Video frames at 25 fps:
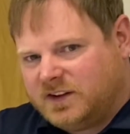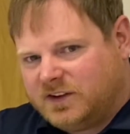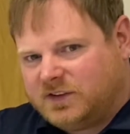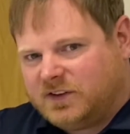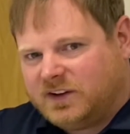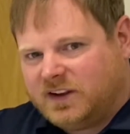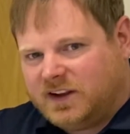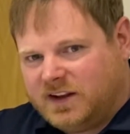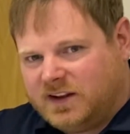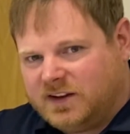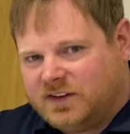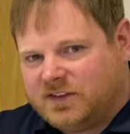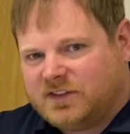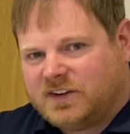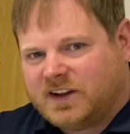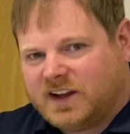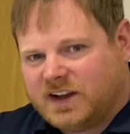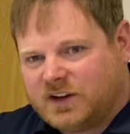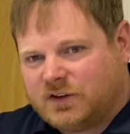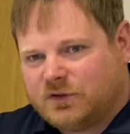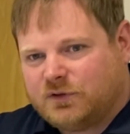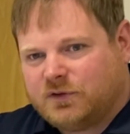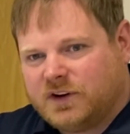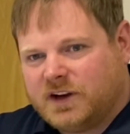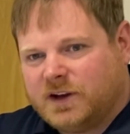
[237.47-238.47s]
is
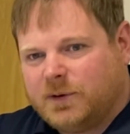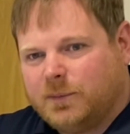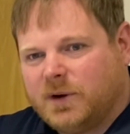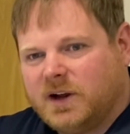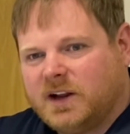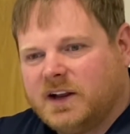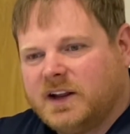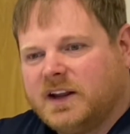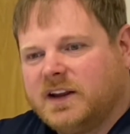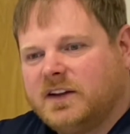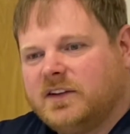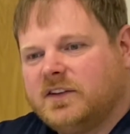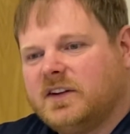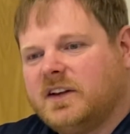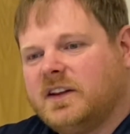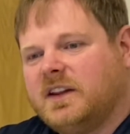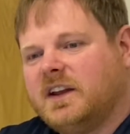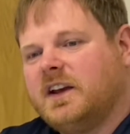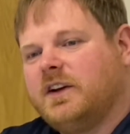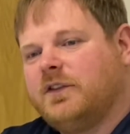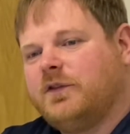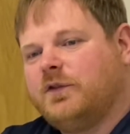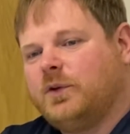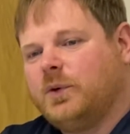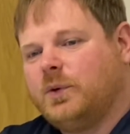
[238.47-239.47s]
tax-free money, so
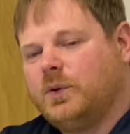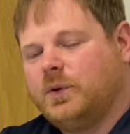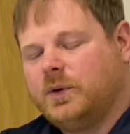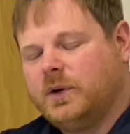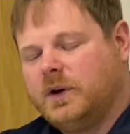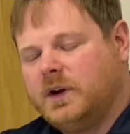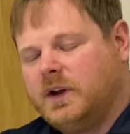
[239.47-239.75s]
therefore